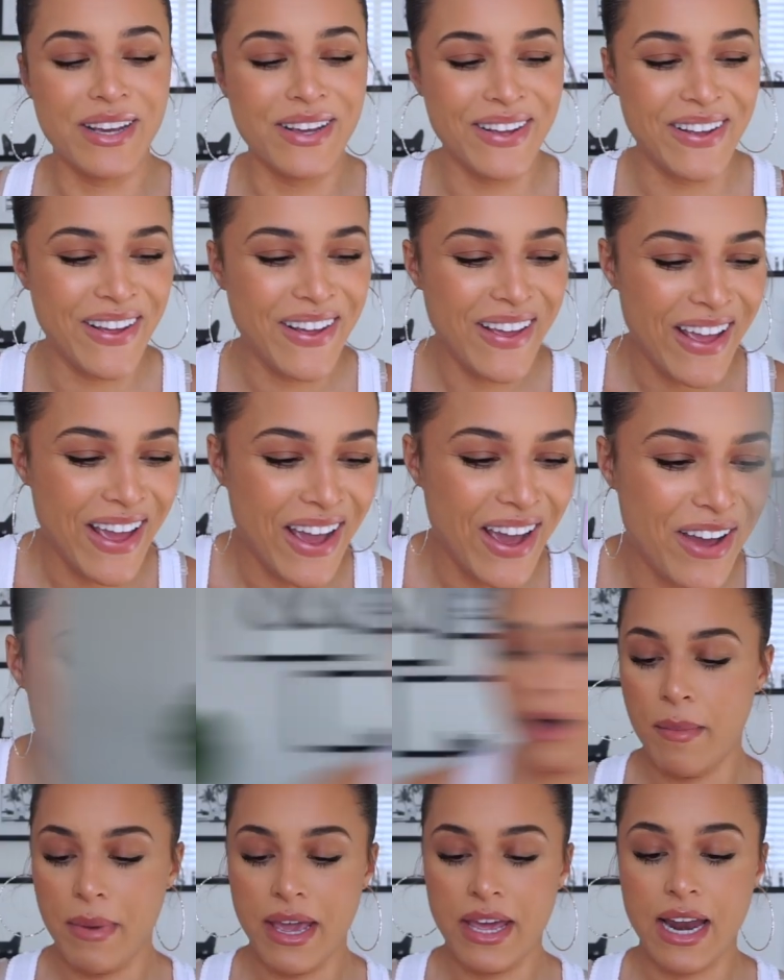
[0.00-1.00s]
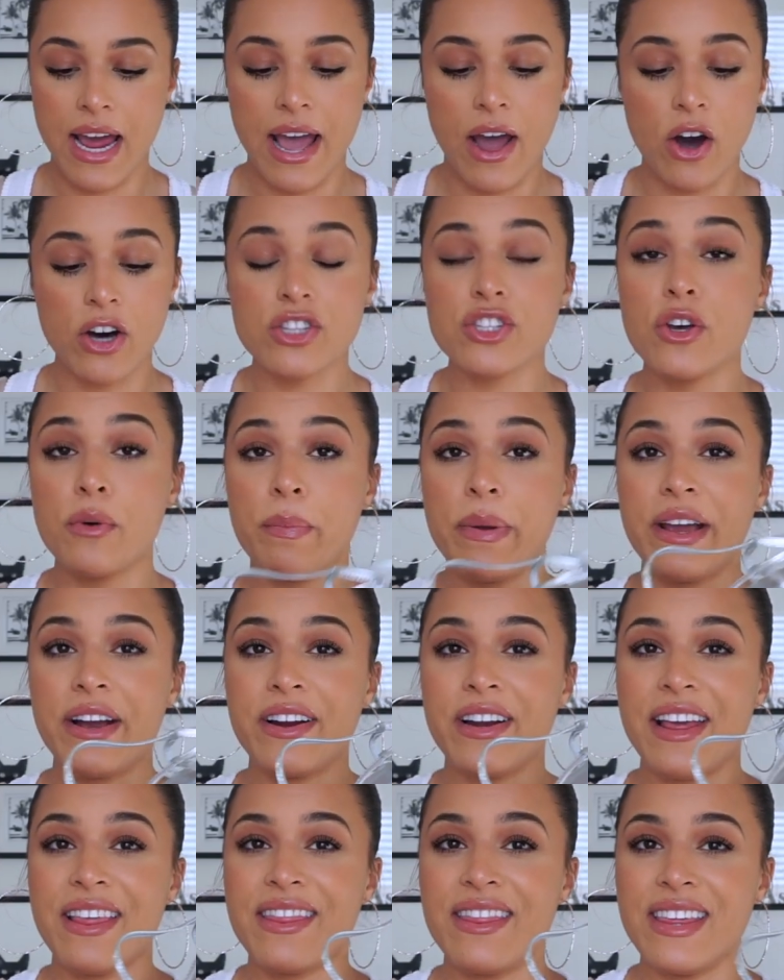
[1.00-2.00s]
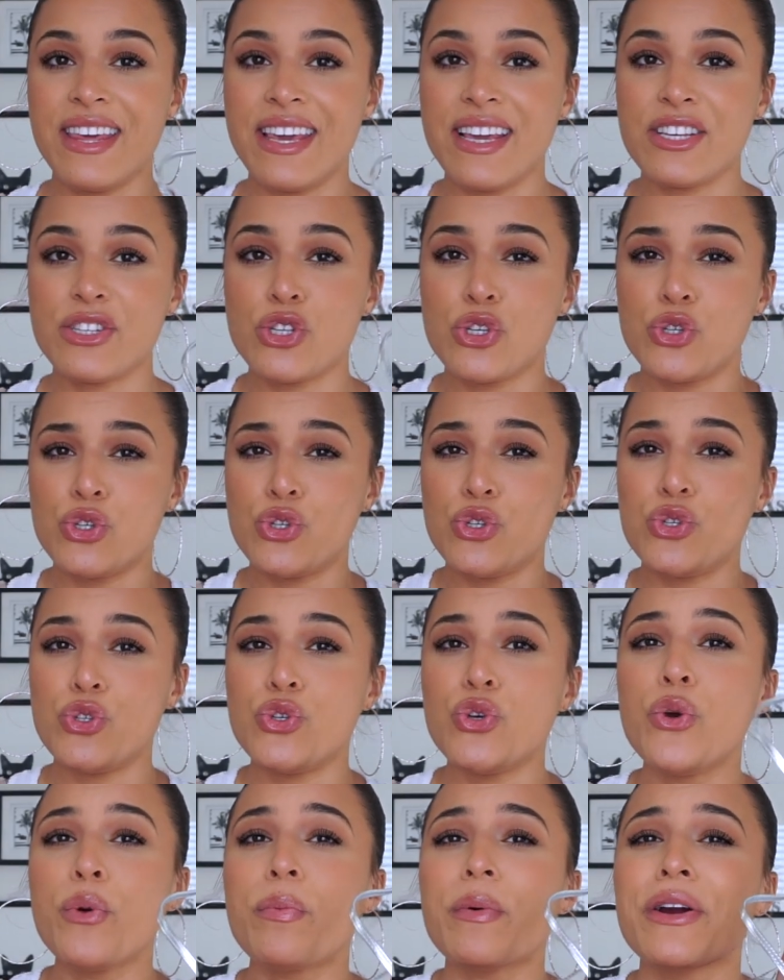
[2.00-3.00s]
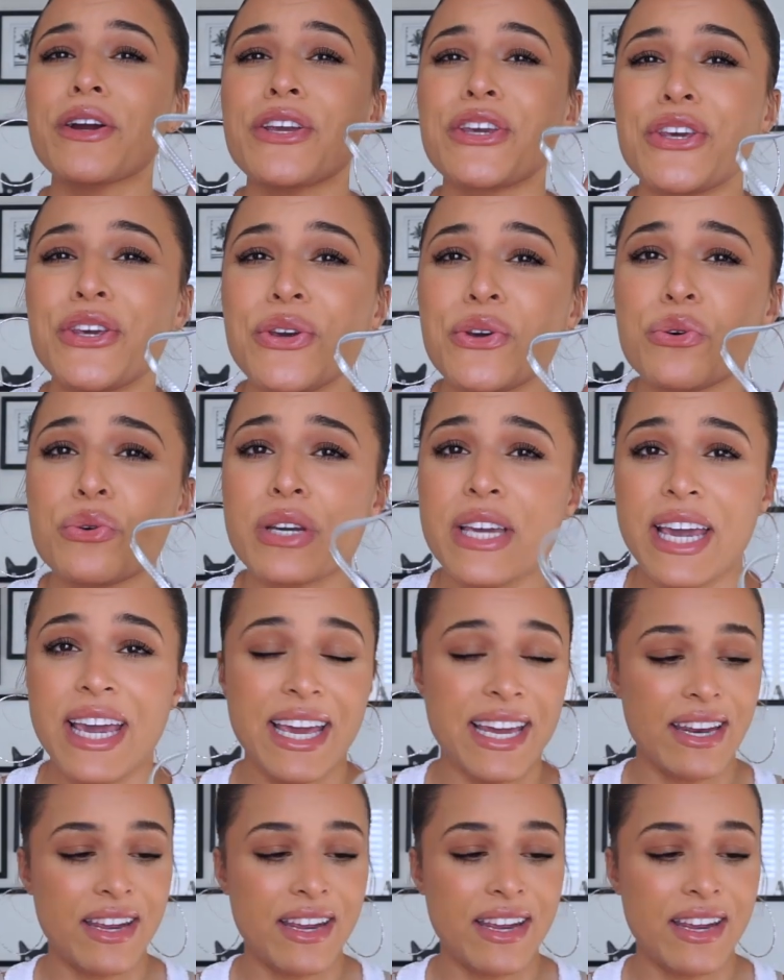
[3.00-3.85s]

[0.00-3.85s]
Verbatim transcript: um, and I also paired these super cute kitten